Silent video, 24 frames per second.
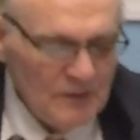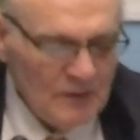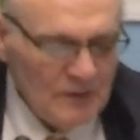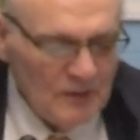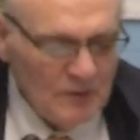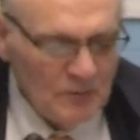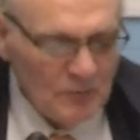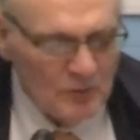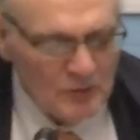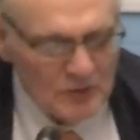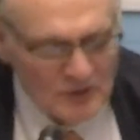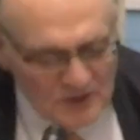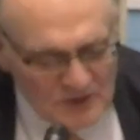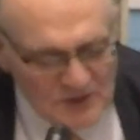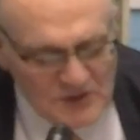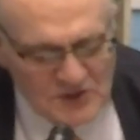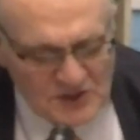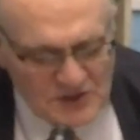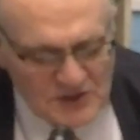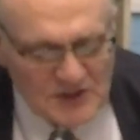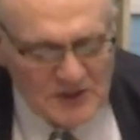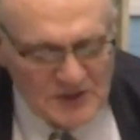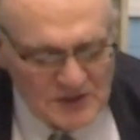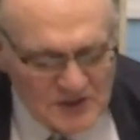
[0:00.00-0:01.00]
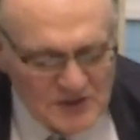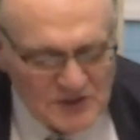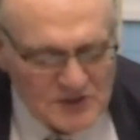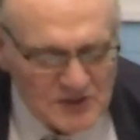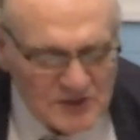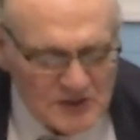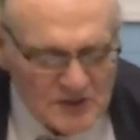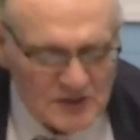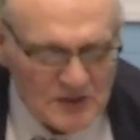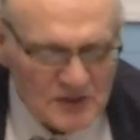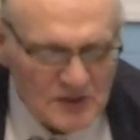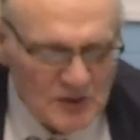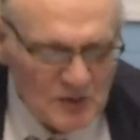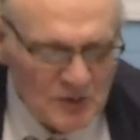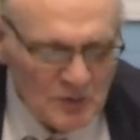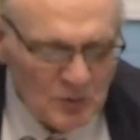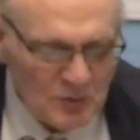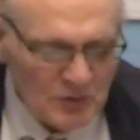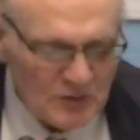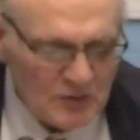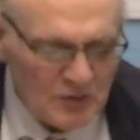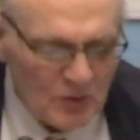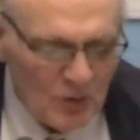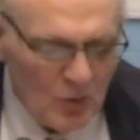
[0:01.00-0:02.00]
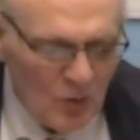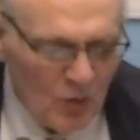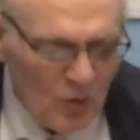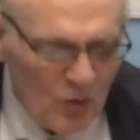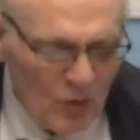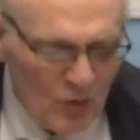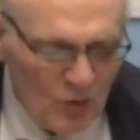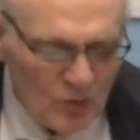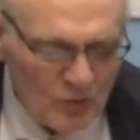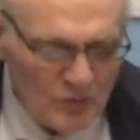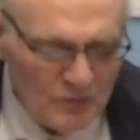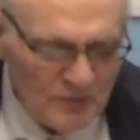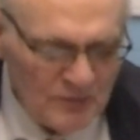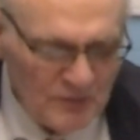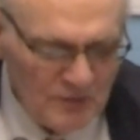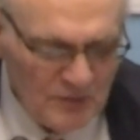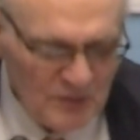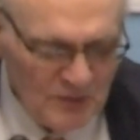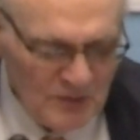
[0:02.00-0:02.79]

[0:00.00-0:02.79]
and really this is what the whole,